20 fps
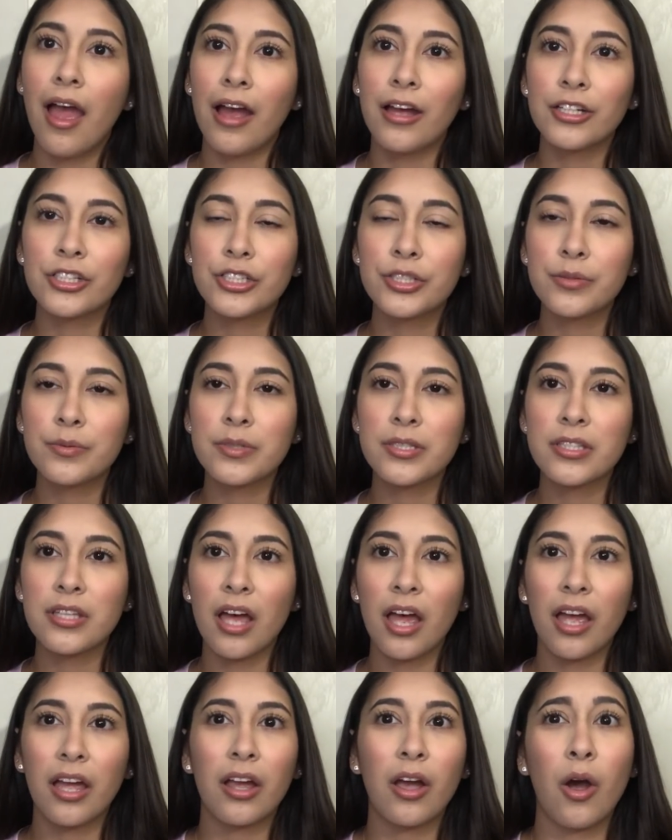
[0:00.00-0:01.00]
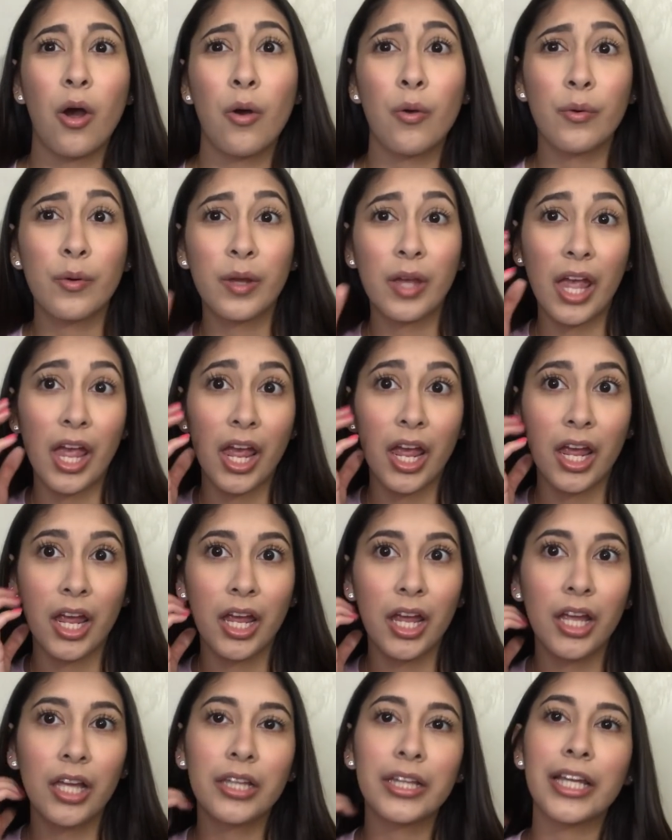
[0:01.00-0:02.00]
And she was like,
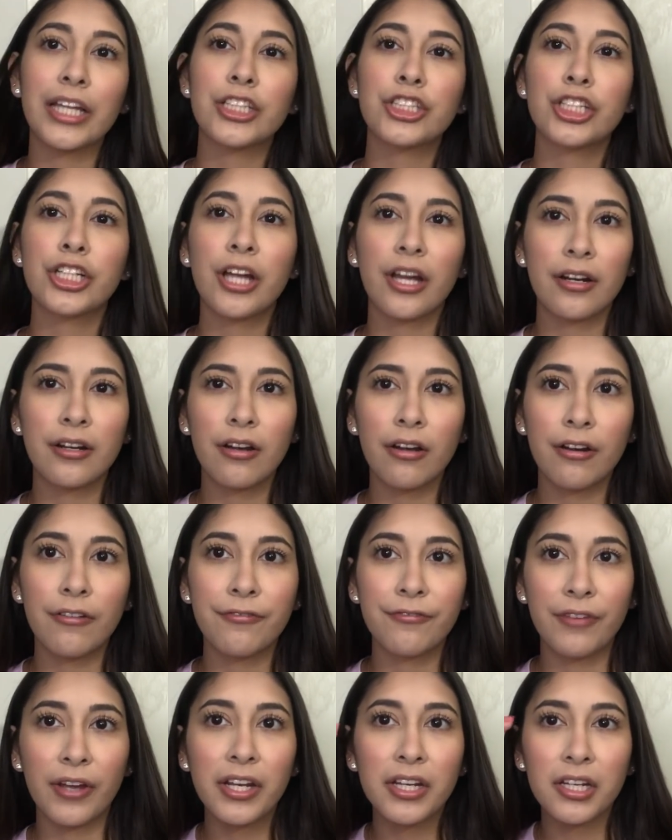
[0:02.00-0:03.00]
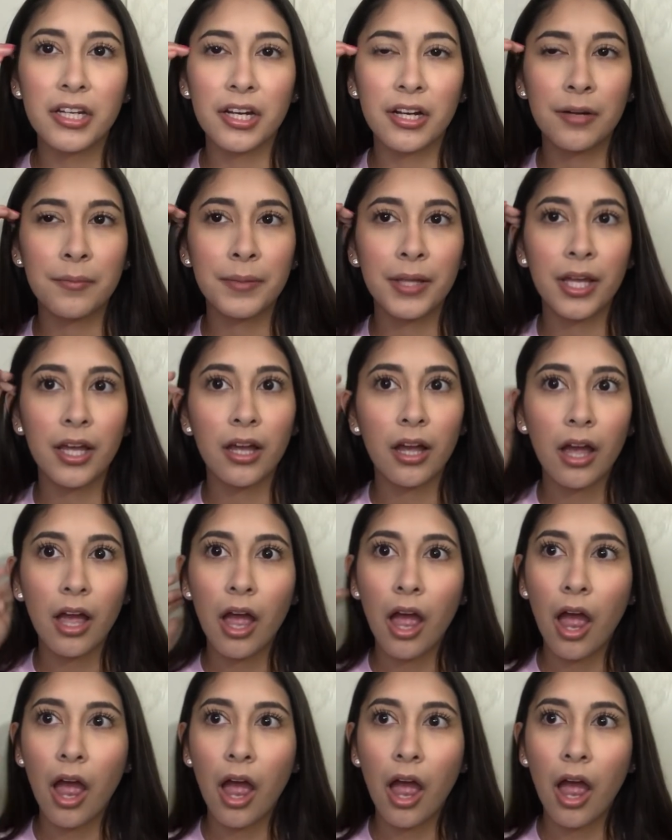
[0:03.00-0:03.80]
okay. Like, she kind of got offended, and I'm like,